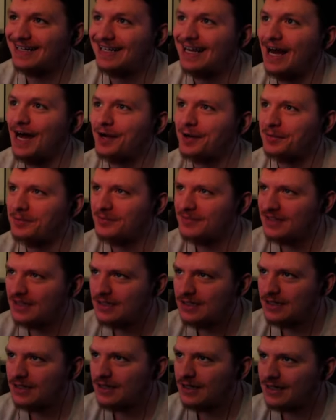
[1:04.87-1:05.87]
Got him.
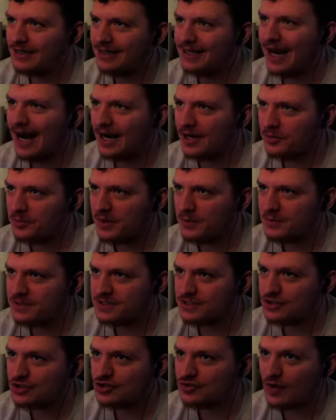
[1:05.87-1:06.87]
Got him. It
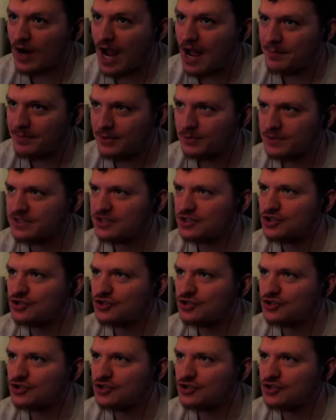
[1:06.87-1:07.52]
was a trap. It was a